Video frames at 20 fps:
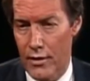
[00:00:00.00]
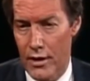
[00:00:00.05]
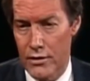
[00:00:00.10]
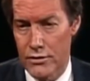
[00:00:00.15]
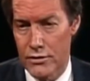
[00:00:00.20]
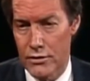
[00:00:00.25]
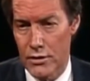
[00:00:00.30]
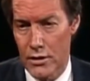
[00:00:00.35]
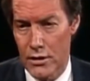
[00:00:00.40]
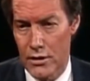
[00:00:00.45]

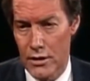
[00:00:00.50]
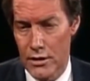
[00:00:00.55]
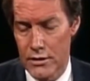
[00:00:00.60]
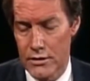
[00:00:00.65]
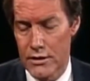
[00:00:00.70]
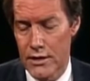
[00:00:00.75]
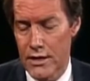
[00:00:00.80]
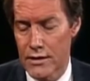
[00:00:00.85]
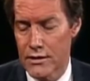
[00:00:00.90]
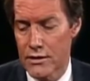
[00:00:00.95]
quote,
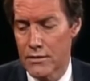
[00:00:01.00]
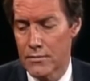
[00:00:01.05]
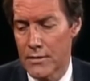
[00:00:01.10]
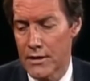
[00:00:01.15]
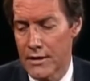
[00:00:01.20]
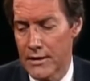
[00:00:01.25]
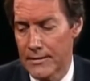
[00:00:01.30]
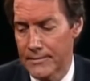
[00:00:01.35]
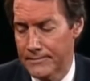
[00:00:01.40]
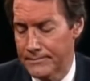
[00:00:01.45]
white people
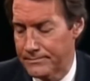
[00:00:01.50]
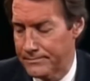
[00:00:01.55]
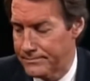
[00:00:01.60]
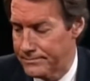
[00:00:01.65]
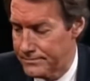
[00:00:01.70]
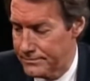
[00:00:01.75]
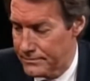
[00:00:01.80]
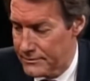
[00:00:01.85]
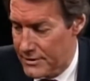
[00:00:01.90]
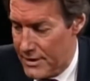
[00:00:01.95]
have a
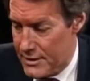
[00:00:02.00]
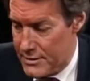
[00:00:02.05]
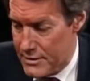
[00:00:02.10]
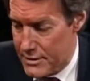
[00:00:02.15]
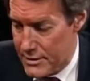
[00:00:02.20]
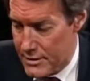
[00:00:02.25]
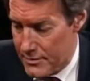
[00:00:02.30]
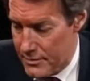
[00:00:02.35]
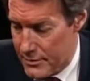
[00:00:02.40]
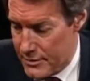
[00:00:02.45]
very
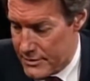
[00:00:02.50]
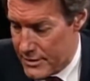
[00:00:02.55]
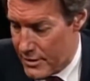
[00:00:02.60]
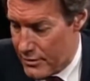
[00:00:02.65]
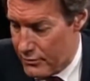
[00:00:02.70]
serious problem.